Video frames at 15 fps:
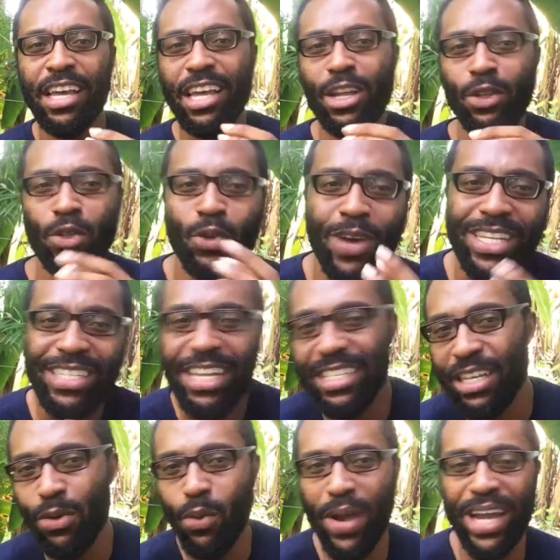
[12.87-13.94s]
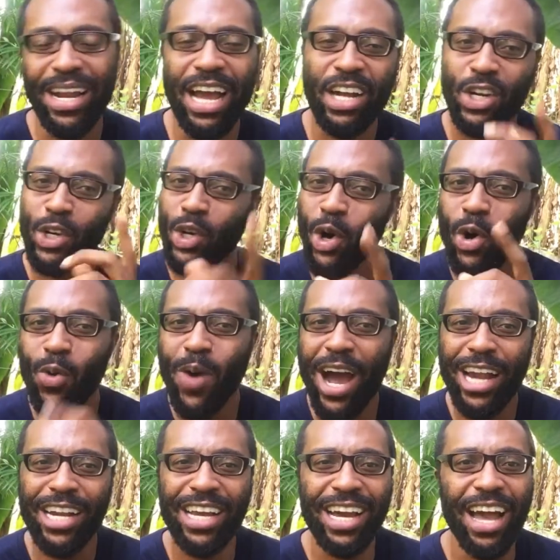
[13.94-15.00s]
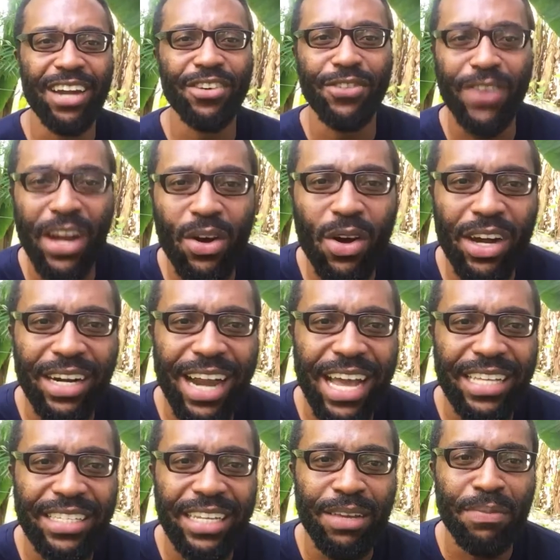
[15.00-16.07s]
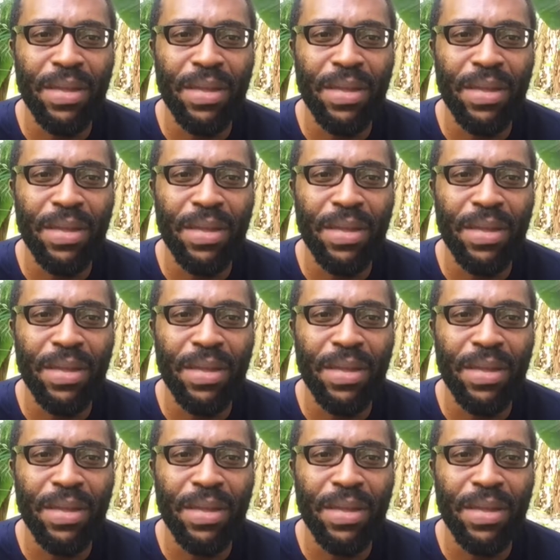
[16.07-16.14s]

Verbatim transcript: into a certain way that no one can recognize him.